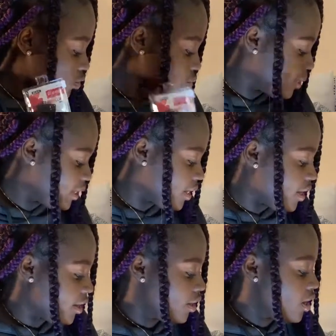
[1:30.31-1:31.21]
to make the
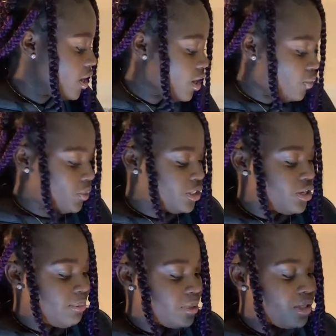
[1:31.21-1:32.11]
hair, which
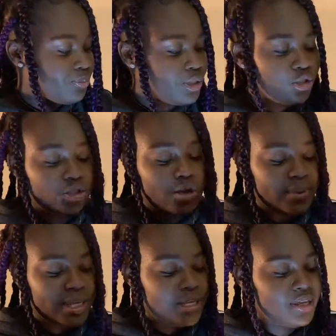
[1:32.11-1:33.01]
I'm gonna be
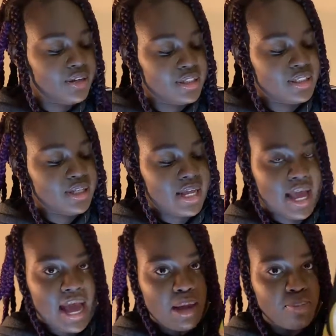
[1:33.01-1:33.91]
showing. Here's the
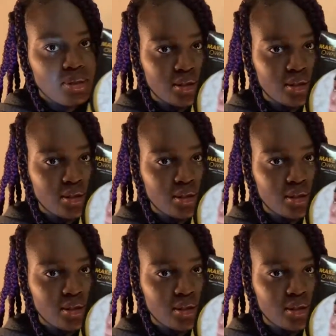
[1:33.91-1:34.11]
cap.